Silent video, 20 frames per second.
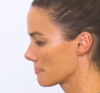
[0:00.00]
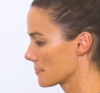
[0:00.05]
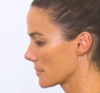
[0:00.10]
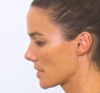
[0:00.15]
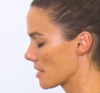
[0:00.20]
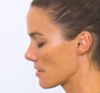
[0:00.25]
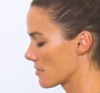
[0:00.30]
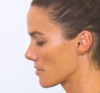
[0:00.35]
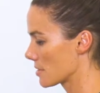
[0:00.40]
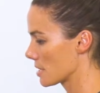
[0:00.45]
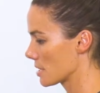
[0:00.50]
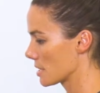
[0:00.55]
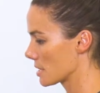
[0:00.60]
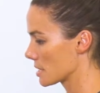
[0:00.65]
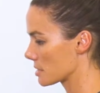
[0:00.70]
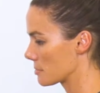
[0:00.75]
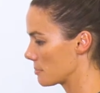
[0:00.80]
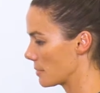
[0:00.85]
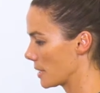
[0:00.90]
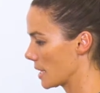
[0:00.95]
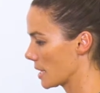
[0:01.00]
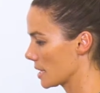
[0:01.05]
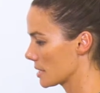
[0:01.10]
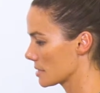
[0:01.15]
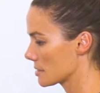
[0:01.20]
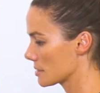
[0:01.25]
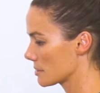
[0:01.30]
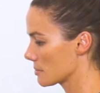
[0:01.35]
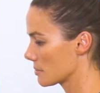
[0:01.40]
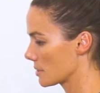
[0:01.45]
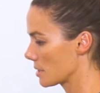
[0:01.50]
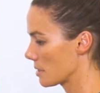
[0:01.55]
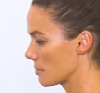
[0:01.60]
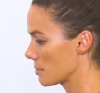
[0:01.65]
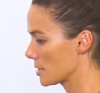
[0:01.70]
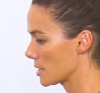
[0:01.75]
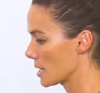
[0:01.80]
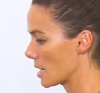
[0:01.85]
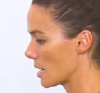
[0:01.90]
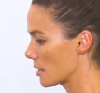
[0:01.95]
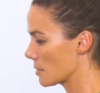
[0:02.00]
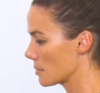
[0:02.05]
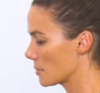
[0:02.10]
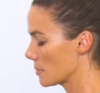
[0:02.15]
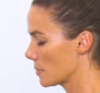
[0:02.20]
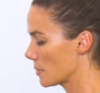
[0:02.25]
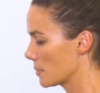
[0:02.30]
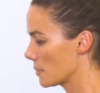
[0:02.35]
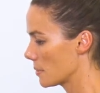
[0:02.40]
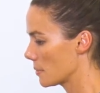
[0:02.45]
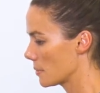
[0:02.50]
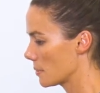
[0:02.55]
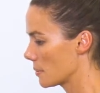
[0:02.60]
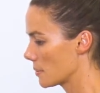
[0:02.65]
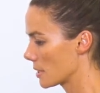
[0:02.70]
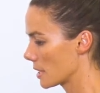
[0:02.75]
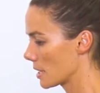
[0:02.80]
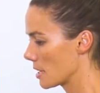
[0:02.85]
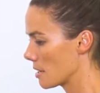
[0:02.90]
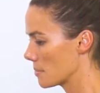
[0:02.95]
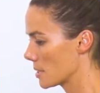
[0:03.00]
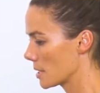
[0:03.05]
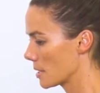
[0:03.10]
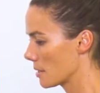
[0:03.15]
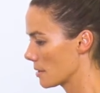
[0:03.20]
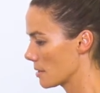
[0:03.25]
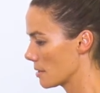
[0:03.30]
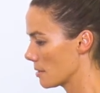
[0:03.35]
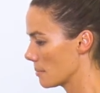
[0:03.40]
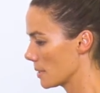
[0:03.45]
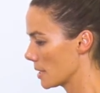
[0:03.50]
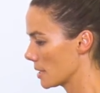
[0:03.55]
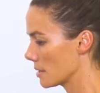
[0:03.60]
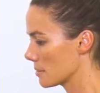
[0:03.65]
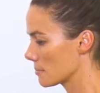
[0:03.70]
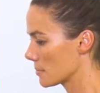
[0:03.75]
everything expands. When I breathe out, they come in a little bit.